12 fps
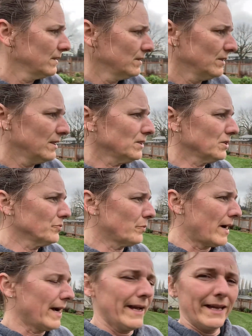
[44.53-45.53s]
This is
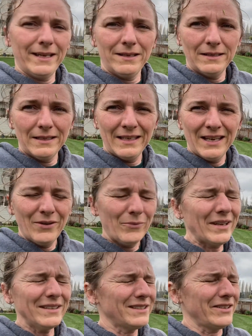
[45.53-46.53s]
why, well,
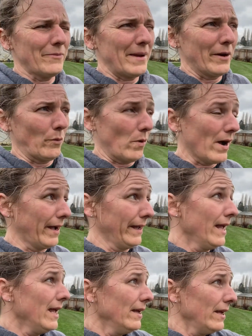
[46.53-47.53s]
it doesn't even matter why.
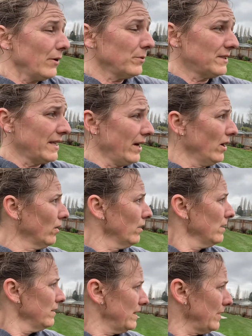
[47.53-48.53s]
It was there,
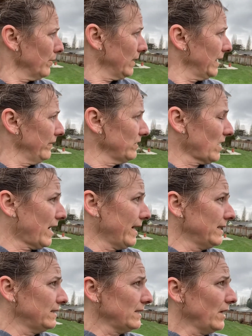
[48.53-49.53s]
they were kind of
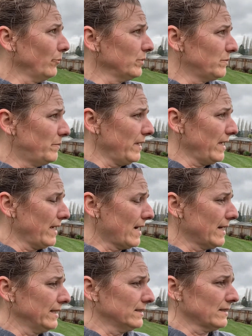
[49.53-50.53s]
tight, it was big. I
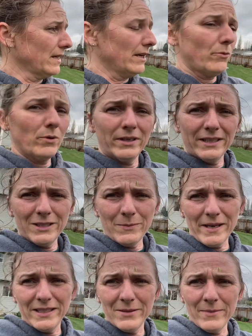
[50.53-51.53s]
decided I wanted to
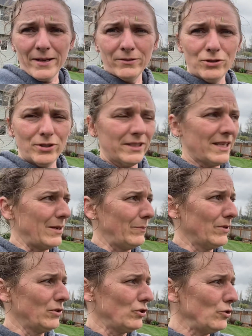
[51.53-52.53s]
space them out and just keep the
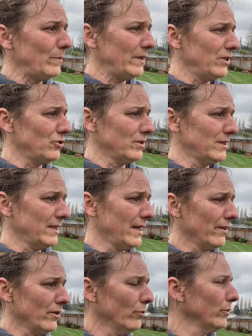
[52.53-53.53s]
two peaches
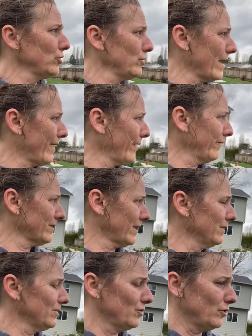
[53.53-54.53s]
together, which now I've done
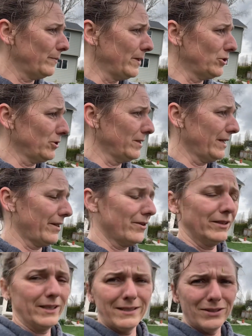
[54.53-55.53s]
is the two peaches together,
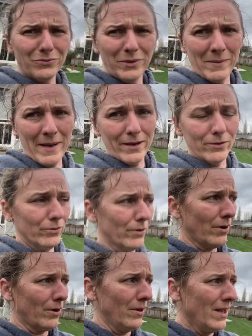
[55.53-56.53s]
and it doesn't really matter, they're
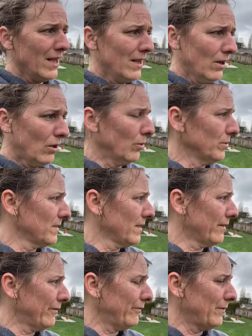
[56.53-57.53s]
all close
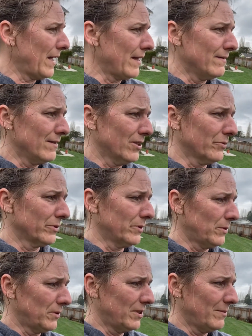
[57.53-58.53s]
enough, and this one's
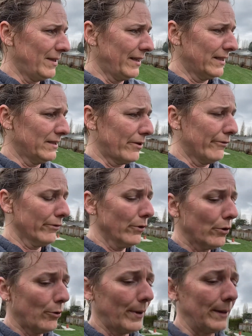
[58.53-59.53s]
supposed to be like
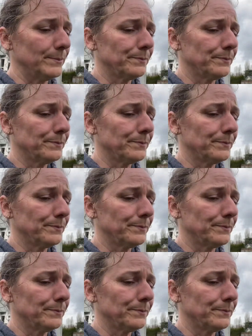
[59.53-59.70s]
self-fertile, but